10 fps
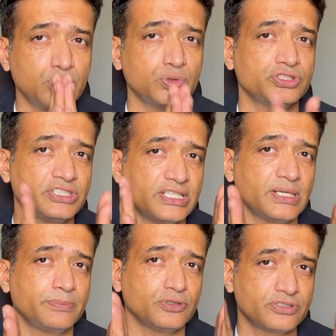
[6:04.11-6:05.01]
to set
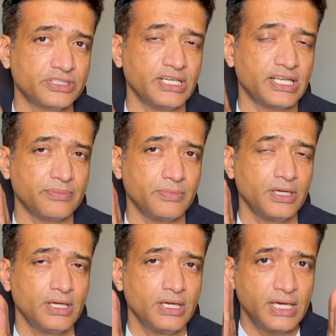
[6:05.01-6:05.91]
up your CRM
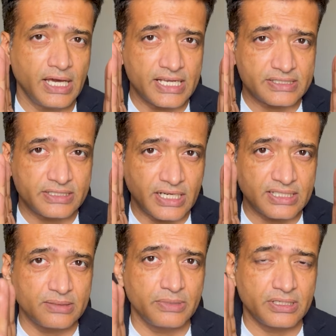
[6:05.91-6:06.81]
as the
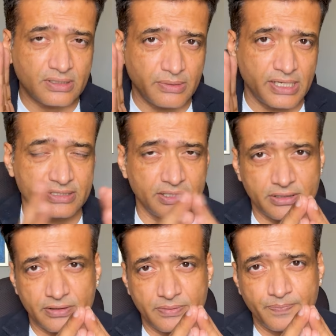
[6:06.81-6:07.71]
ultimate command
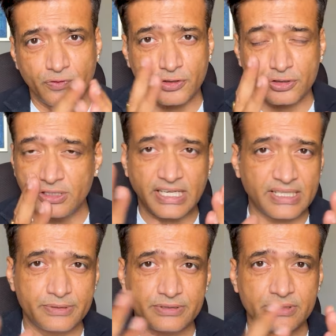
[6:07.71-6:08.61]
center for your entire
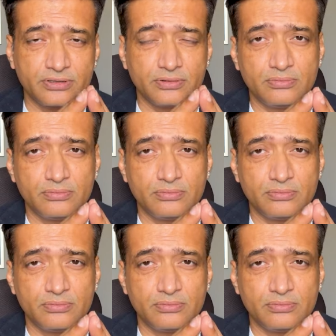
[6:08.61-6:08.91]
business,